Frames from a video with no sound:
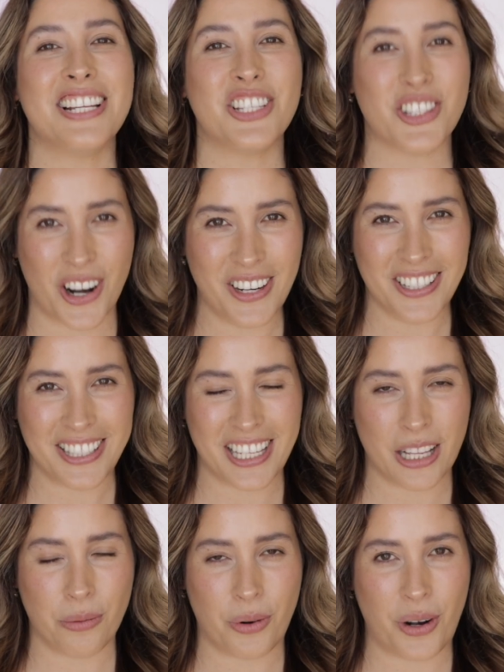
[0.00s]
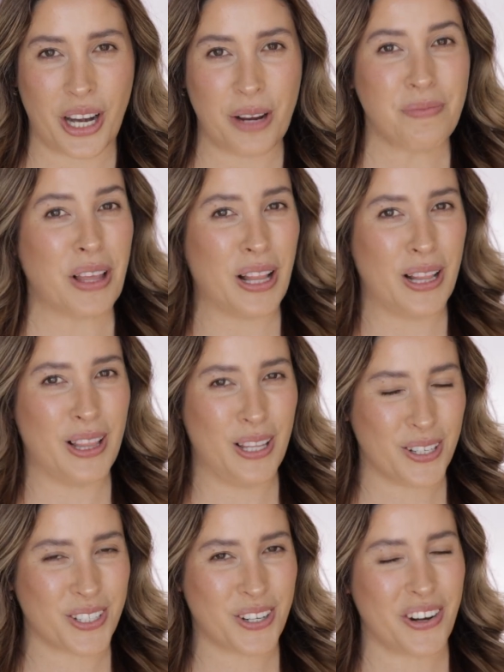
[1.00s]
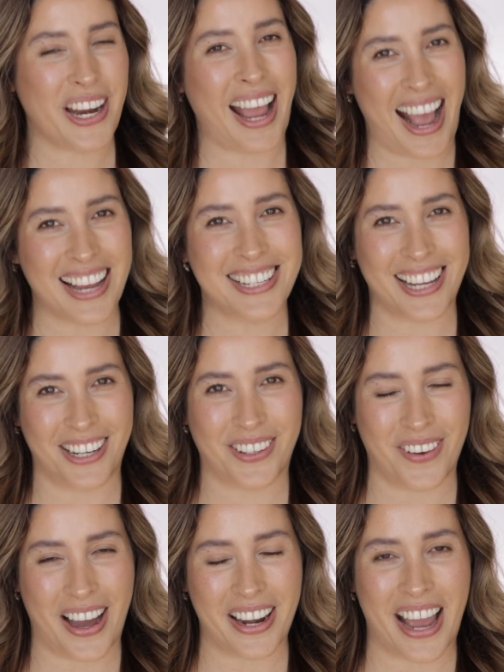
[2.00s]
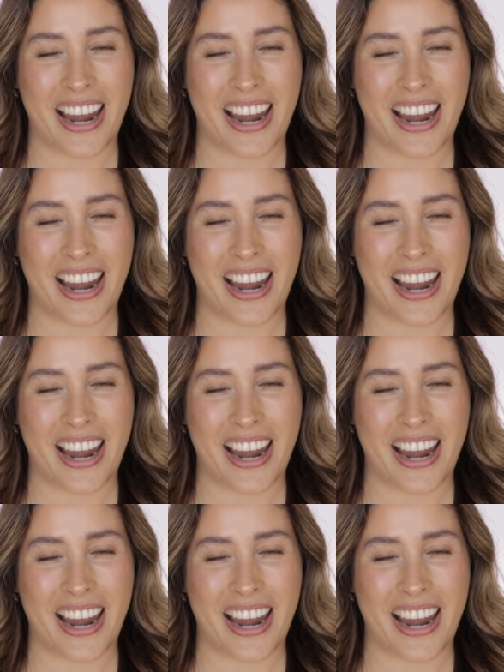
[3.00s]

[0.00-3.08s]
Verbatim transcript: Charlotte Tilbury Luxury Eyeshadow Quad.